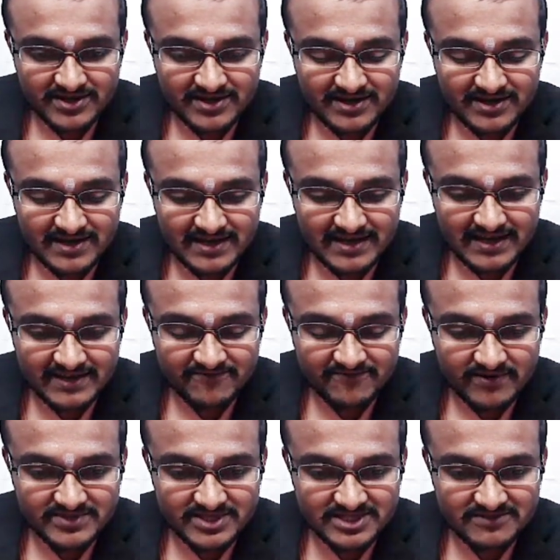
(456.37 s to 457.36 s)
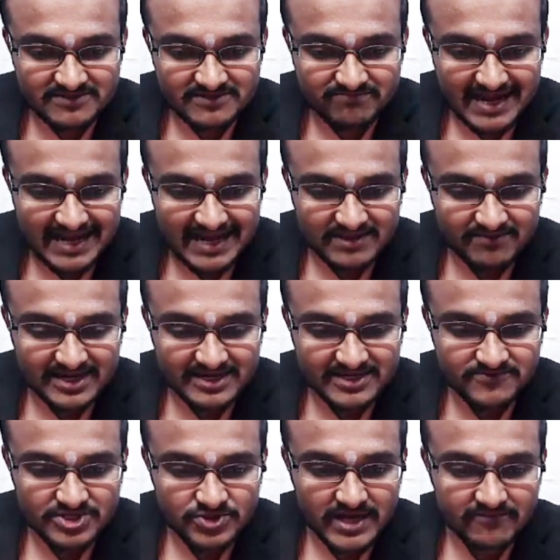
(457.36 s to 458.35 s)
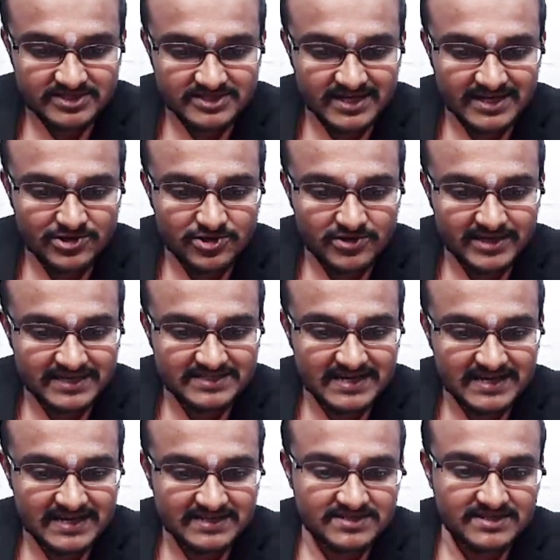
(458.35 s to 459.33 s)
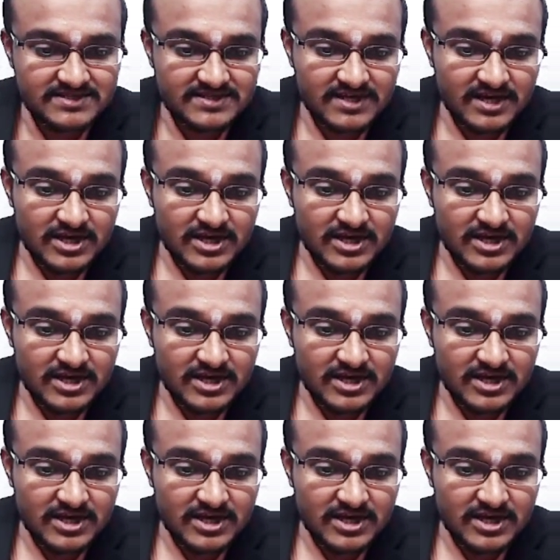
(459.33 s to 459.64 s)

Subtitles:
from this mathematics which you have assigned on x-axis,